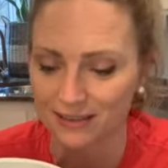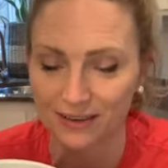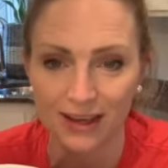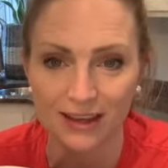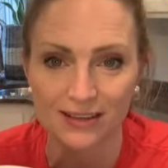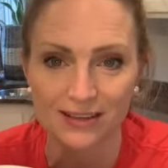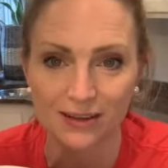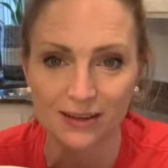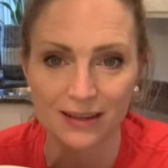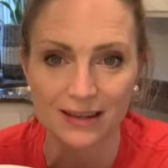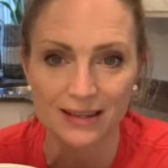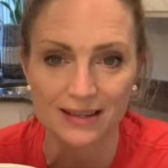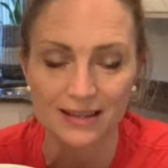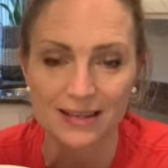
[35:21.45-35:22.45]
Okay, so
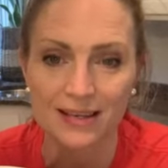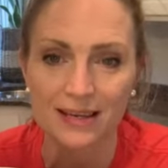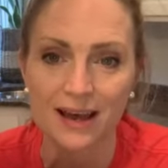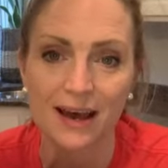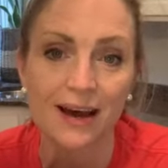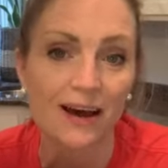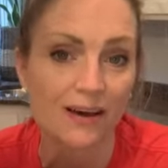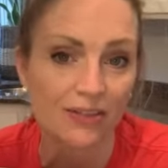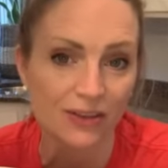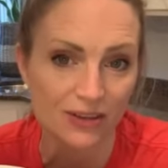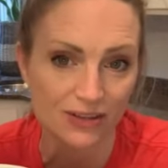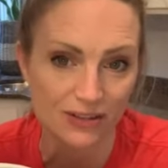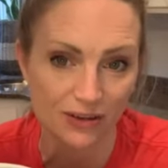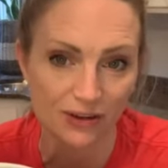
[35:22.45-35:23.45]
then it's a
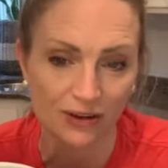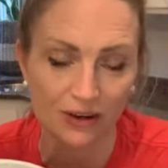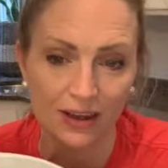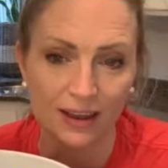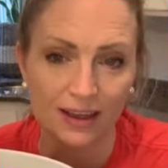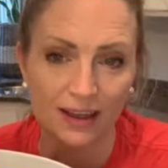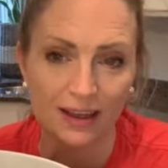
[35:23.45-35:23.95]
healthy dessert.